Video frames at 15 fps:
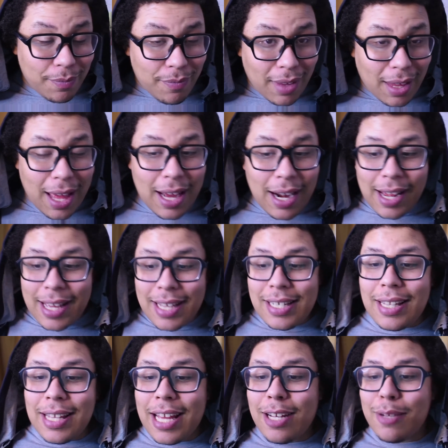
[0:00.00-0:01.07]
And I get to the
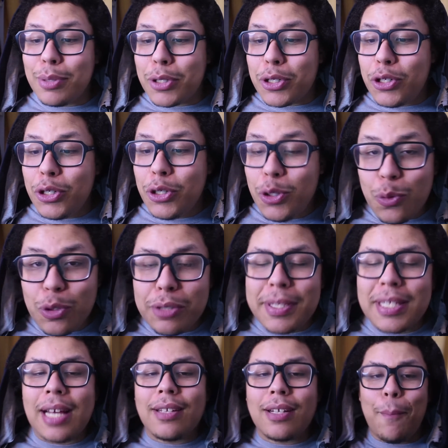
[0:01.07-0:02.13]
end of book two, which means I have
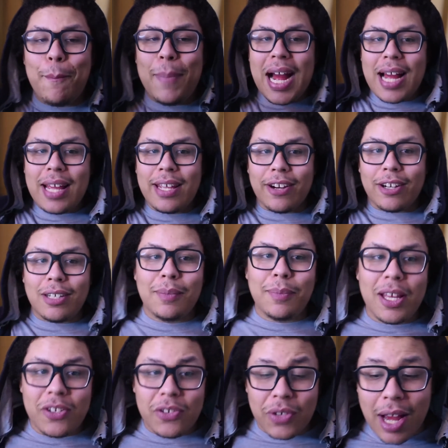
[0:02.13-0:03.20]
to come back here and update
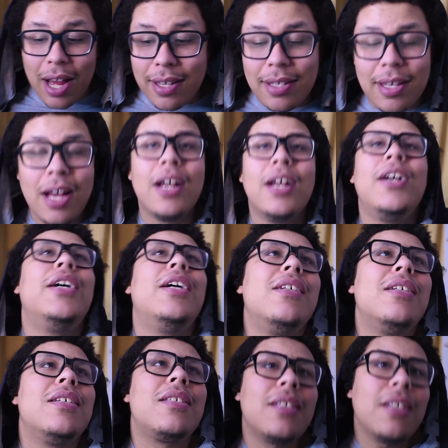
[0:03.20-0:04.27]
you guys.
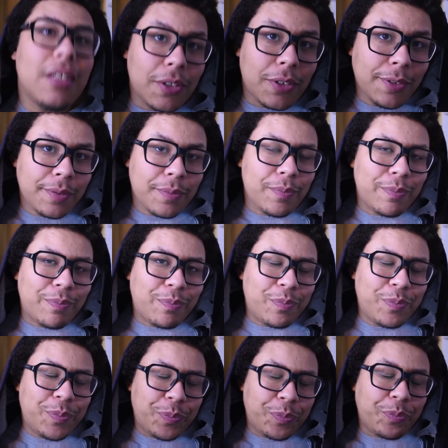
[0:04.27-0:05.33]
So
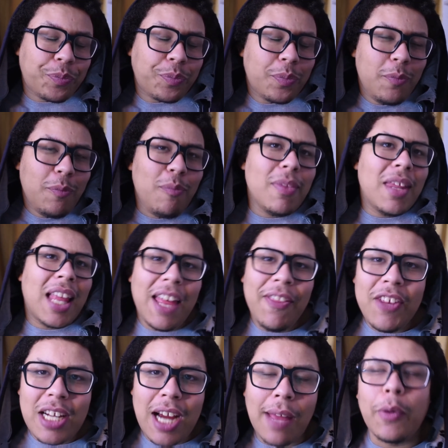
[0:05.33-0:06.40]
in the
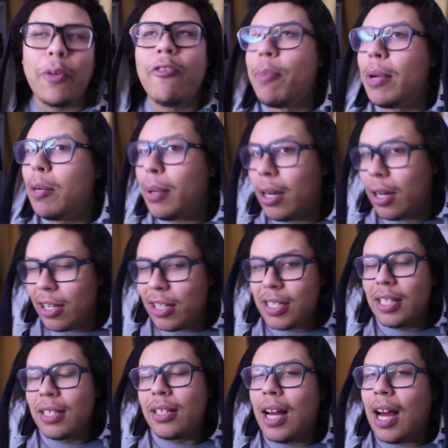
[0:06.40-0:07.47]
time that we've been apart,
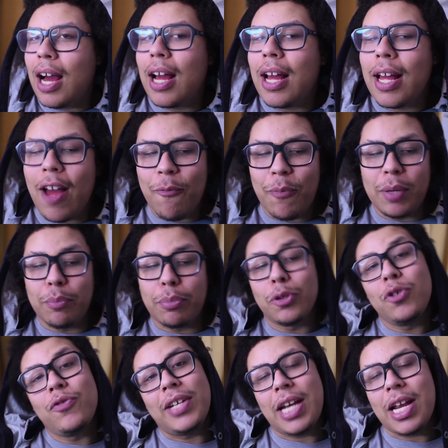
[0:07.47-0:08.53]
I have been
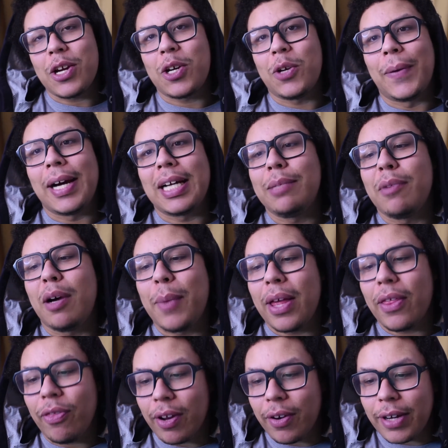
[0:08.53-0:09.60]
proven incorrect about my
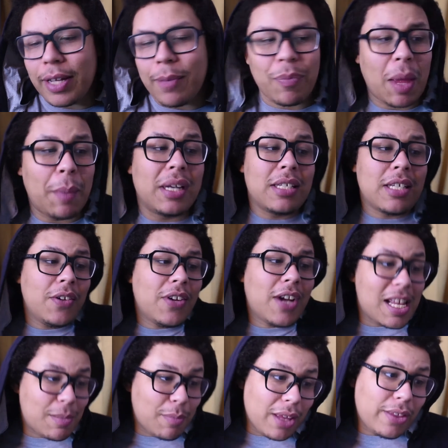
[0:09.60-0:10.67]
theory. I'm going to tell you guys
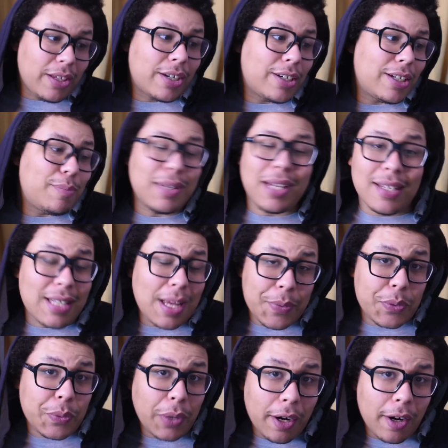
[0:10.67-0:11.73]
my theory because I was
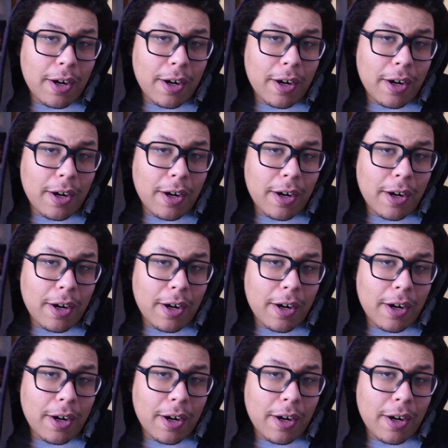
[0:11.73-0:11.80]
wrong.